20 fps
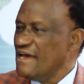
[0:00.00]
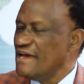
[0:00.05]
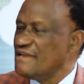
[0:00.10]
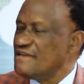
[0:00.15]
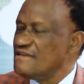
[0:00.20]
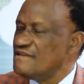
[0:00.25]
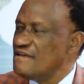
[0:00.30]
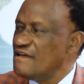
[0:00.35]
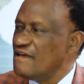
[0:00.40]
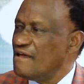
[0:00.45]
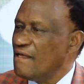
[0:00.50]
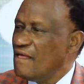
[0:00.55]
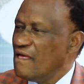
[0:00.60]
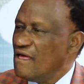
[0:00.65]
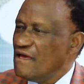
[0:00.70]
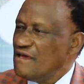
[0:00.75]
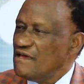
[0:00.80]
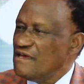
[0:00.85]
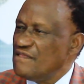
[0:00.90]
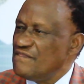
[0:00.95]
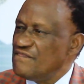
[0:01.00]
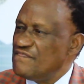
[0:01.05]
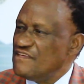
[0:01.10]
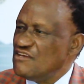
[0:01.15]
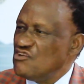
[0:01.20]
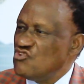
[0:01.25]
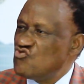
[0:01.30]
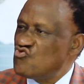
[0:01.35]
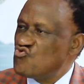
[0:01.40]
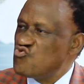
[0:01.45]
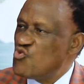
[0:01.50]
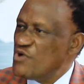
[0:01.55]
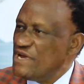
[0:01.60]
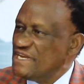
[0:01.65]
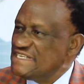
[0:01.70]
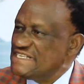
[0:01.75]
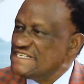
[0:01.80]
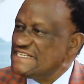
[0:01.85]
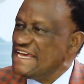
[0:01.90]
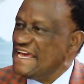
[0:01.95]
And in the
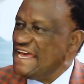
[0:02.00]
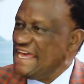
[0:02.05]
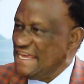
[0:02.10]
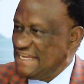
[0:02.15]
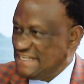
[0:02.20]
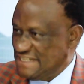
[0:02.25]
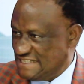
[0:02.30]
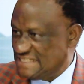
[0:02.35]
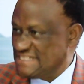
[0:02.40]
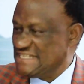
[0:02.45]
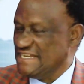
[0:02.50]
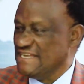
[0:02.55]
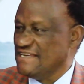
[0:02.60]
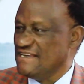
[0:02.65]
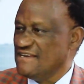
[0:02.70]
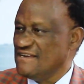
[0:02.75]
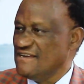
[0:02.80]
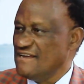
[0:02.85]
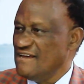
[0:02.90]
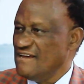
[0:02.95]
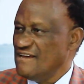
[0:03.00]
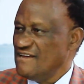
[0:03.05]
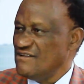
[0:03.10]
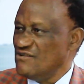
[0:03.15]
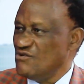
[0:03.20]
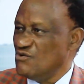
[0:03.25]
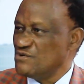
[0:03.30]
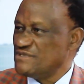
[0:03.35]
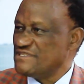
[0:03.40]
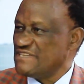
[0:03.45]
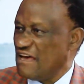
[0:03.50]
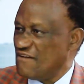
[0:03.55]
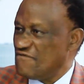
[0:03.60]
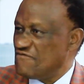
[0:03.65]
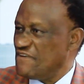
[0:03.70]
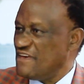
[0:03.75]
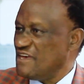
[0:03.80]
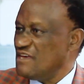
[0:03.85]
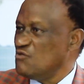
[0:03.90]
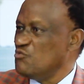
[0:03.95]
2018
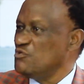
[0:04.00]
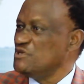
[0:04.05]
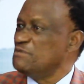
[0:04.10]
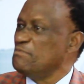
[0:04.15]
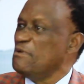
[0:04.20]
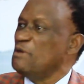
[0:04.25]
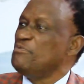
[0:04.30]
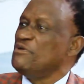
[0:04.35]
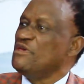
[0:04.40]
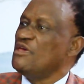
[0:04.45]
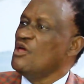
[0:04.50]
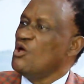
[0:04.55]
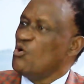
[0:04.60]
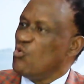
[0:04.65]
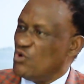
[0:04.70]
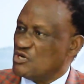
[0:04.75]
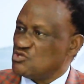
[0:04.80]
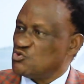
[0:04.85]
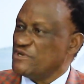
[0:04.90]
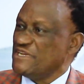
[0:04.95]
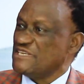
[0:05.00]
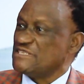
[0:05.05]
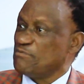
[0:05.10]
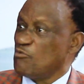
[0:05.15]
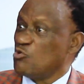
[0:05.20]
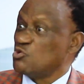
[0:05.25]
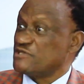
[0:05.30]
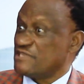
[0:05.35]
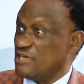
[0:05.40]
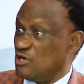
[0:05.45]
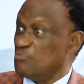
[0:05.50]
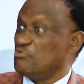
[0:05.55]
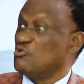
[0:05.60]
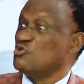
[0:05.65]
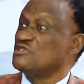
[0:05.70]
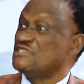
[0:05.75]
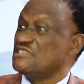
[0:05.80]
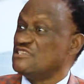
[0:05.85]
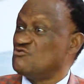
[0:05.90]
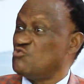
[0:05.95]
survey, which maybe was on a small scale
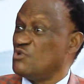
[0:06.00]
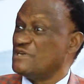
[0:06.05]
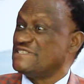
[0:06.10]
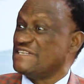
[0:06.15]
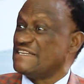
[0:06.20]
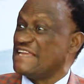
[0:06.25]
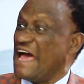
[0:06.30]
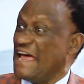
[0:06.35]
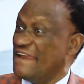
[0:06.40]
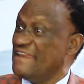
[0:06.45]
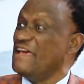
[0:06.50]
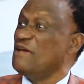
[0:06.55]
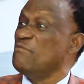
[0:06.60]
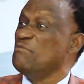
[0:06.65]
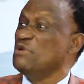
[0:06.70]
because it wasn't under a